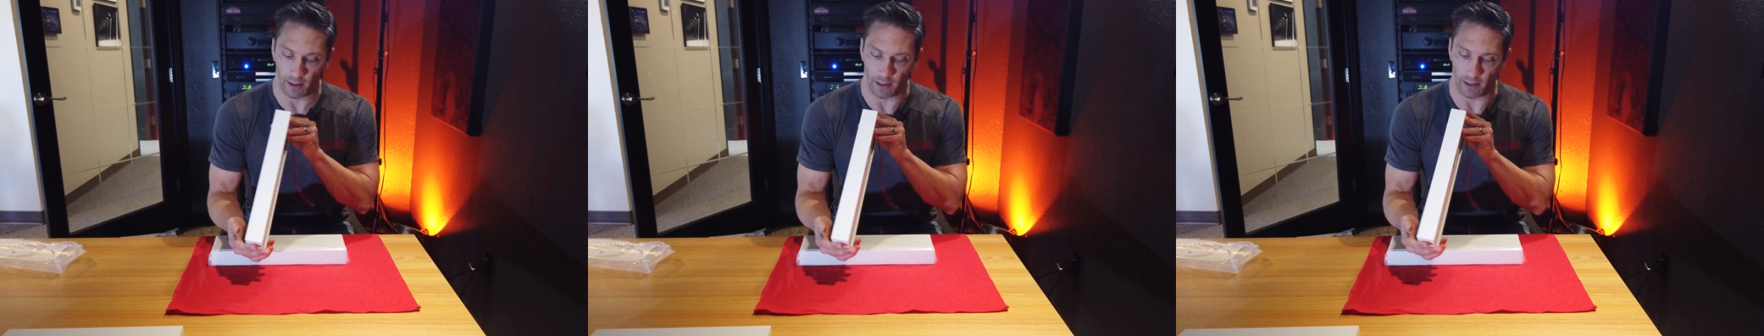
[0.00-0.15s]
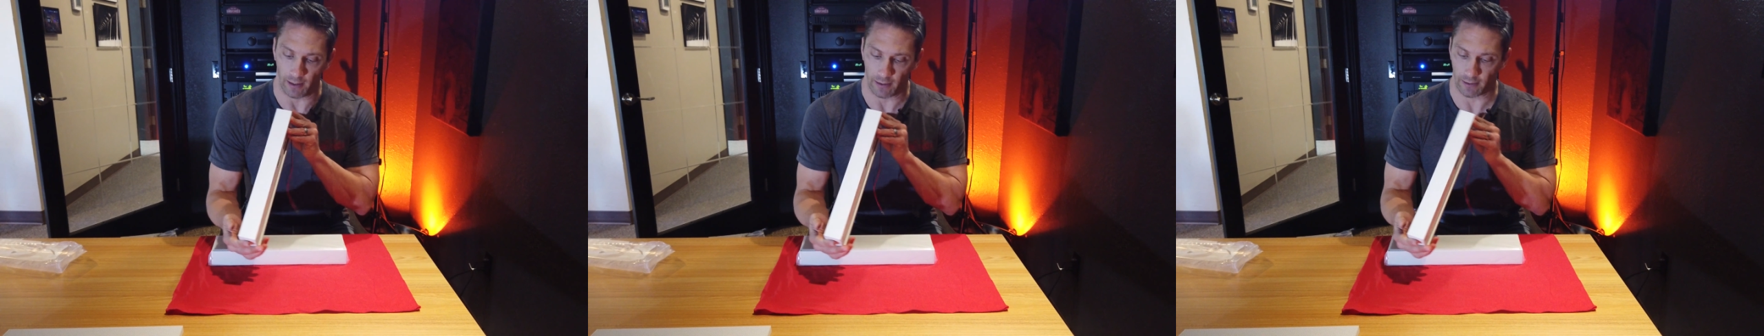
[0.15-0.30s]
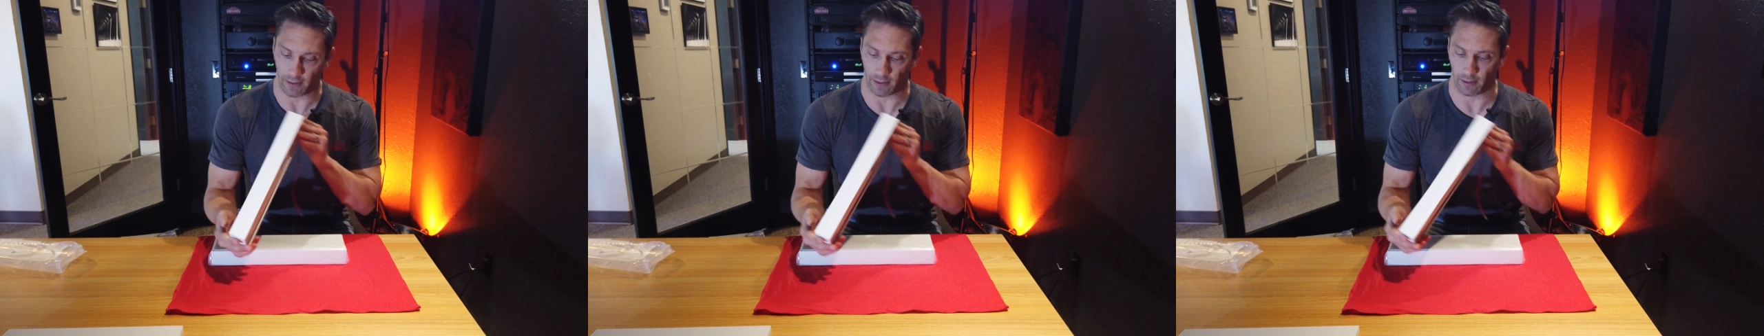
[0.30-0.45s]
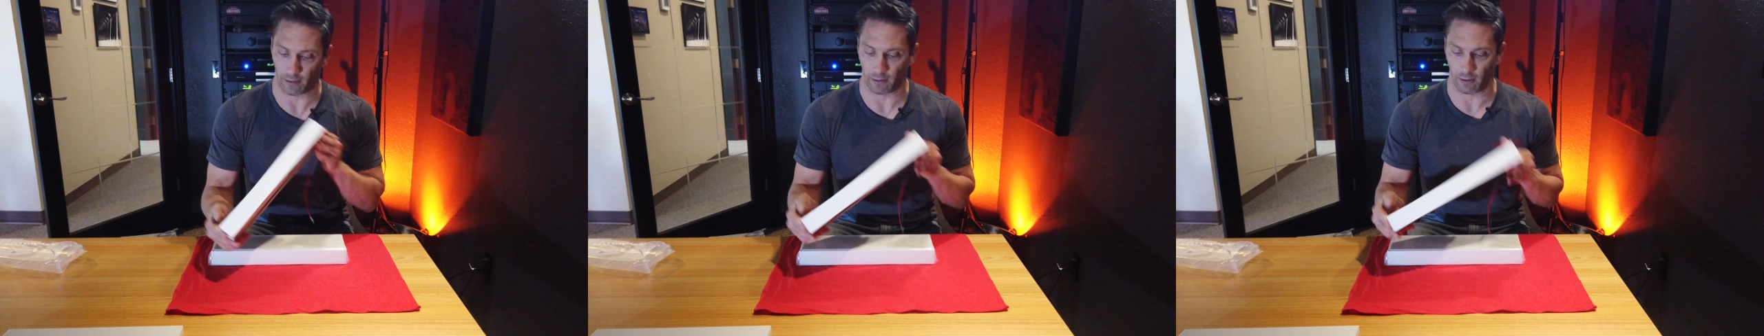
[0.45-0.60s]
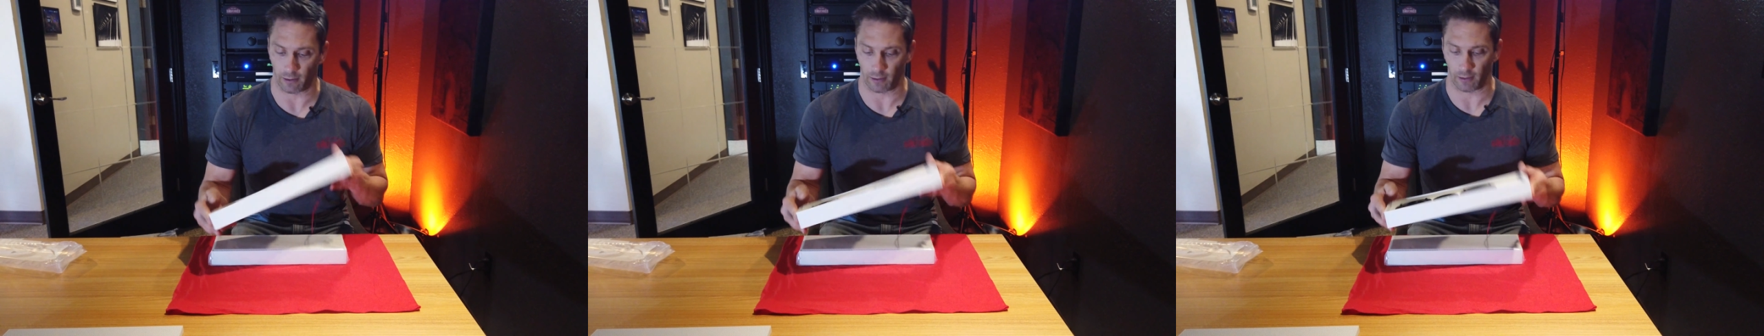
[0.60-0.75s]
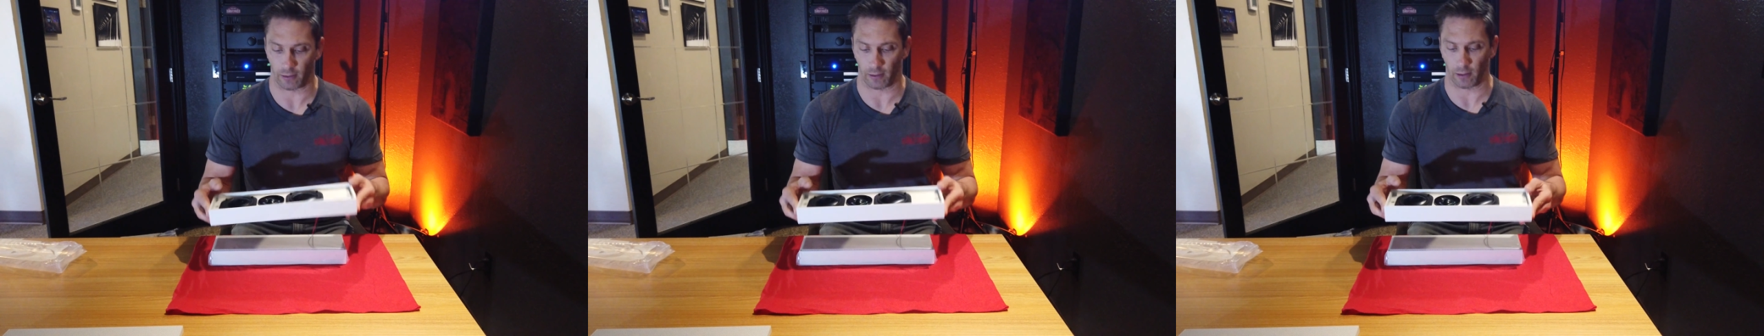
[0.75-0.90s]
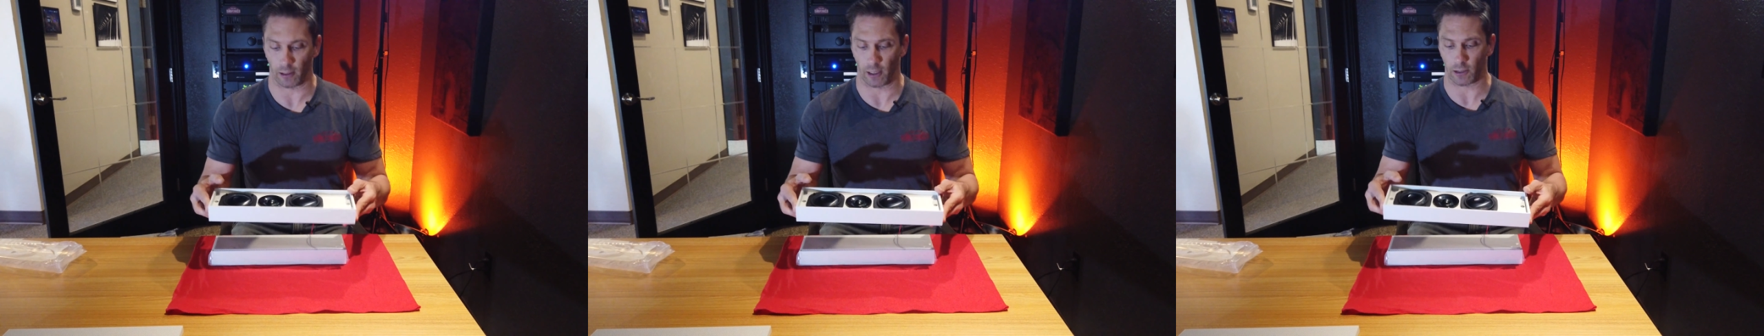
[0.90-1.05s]
and it's
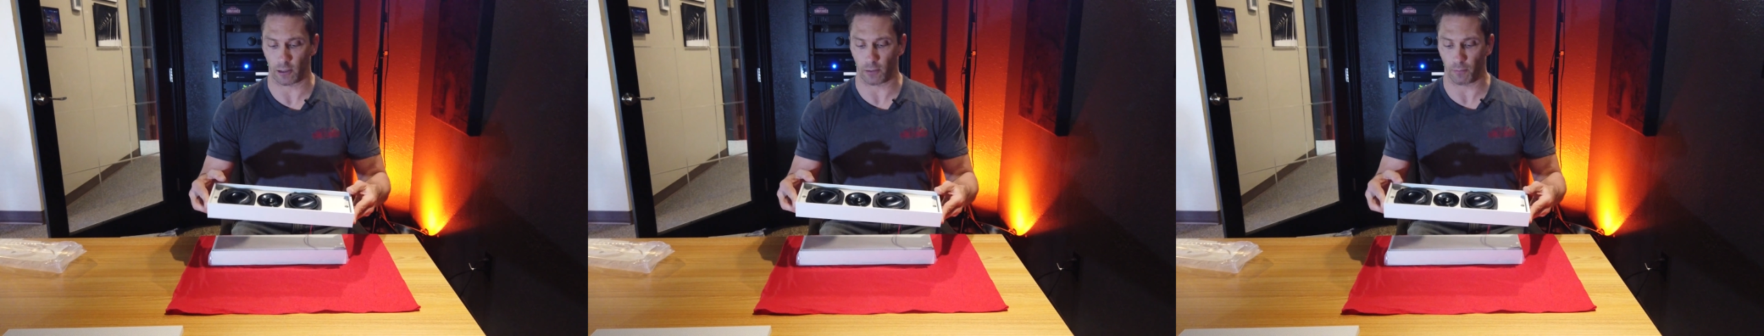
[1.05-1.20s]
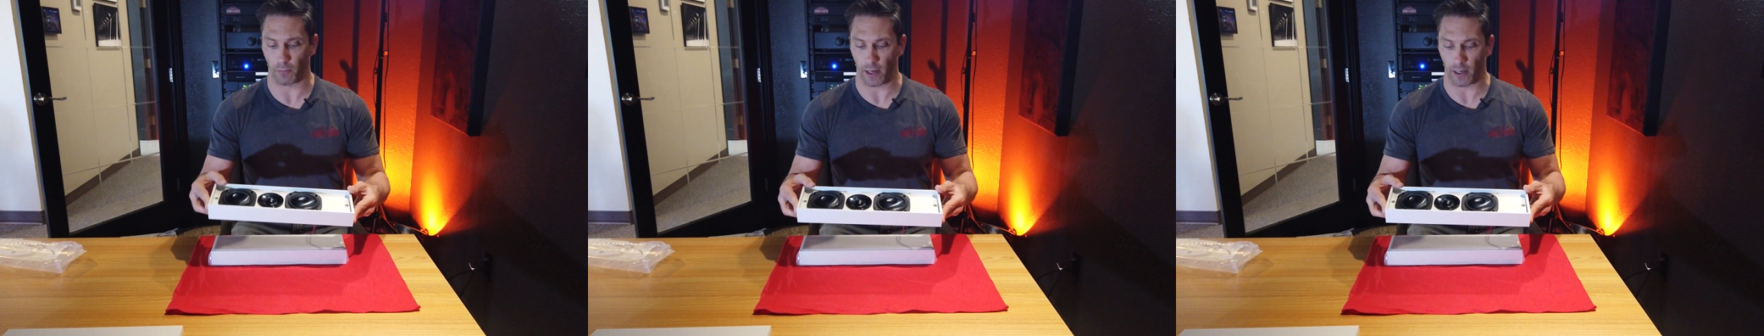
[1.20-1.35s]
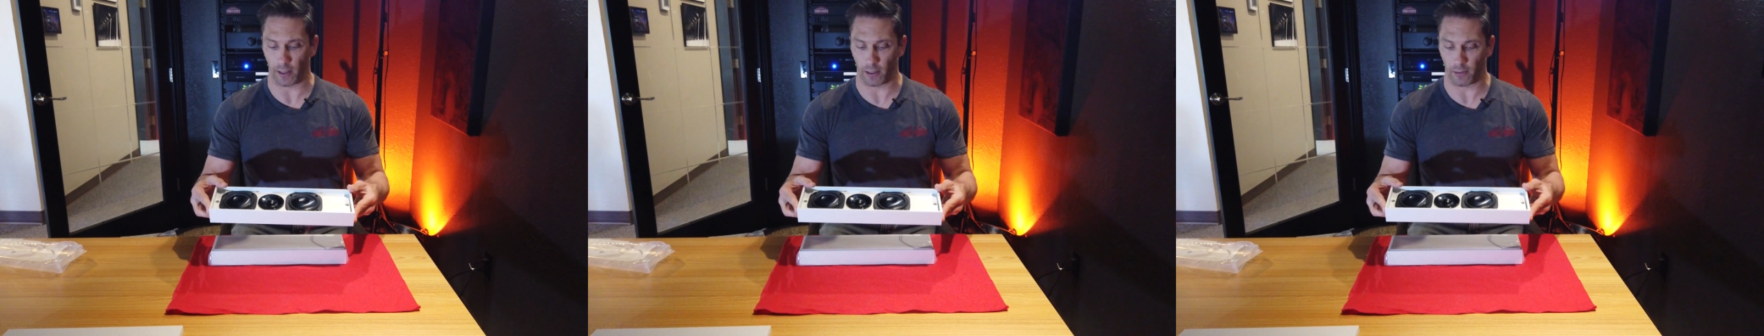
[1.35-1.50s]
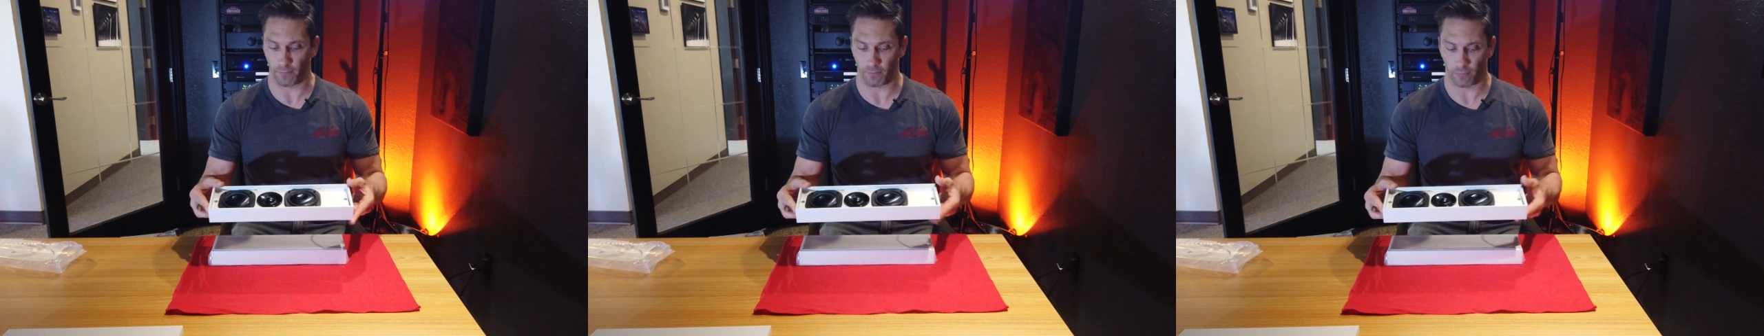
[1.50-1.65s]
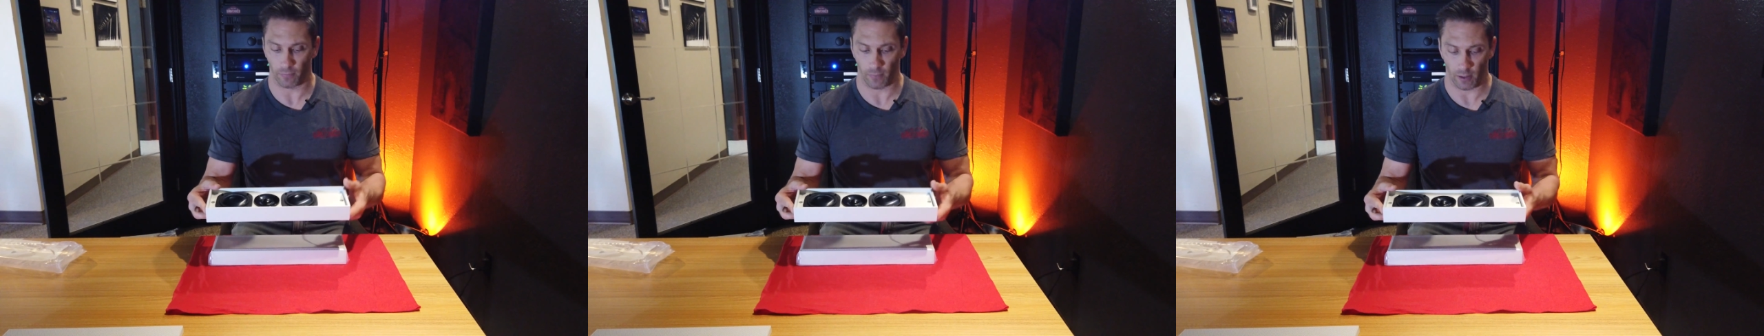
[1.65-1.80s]
like custom painted,